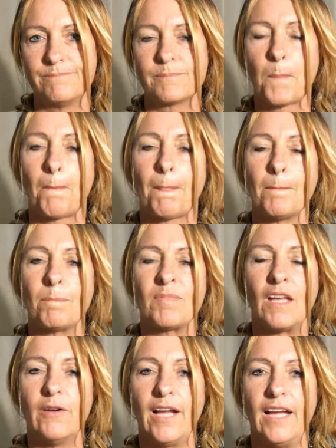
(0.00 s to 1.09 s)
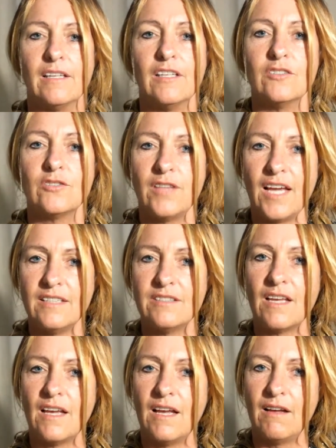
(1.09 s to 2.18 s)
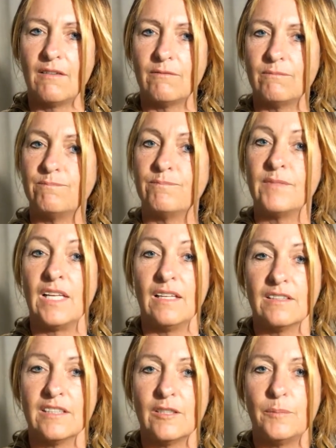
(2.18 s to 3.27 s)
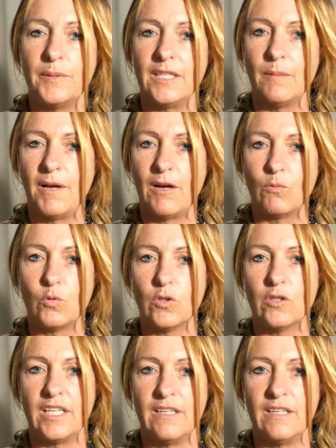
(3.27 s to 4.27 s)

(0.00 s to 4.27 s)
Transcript: Okay, so that's a little bit about word emphasis.